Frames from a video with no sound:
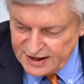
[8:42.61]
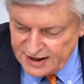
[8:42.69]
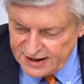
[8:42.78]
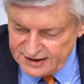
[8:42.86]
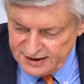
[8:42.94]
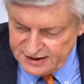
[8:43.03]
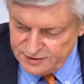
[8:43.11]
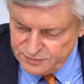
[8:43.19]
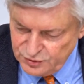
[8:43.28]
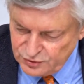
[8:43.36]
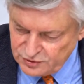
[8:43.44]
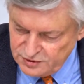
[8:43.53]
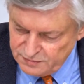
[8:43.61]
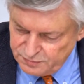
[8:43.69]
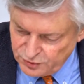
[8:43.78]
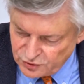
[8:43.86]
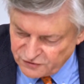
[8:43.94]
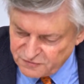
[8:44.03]
And in the
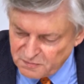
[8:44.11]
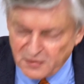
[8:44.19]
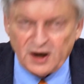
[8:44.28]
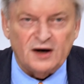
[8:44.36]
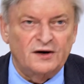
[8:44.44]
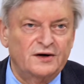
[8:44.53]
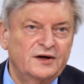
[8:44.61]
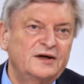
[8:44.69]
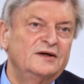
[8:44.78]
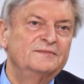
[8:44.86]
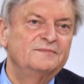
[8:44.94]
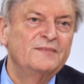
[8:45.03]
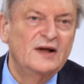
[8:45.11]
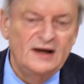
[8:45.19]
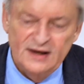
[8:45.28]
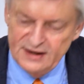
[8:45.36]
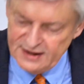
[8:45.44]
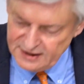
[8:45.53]
book of Mark,
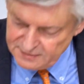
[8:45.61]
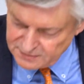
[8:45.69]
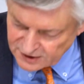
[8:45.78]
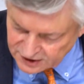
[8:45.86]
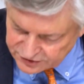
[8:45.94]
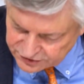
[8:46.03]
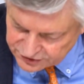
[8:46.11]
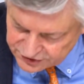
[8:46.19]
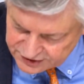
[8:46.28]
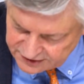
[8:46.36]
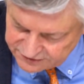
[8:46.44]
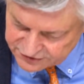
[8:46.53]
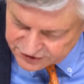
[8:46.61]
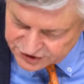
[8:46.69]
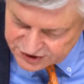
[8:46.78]
in Mark 13 verse